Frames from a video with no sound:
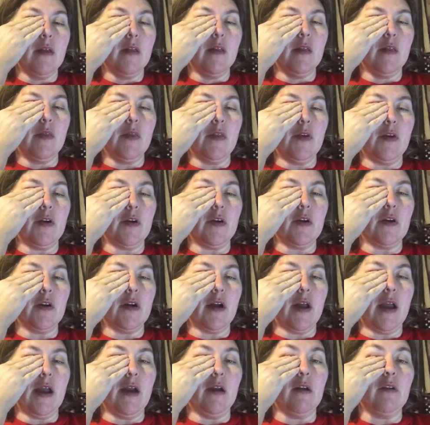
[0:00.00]

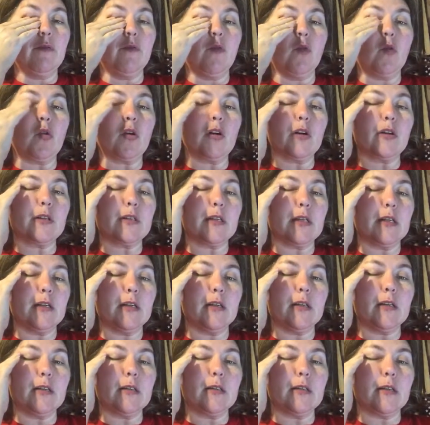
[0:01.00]
their Air Force
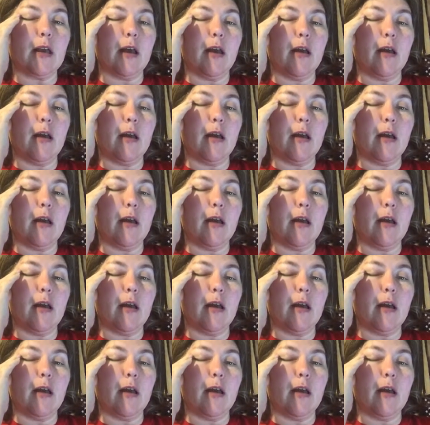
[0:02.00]
is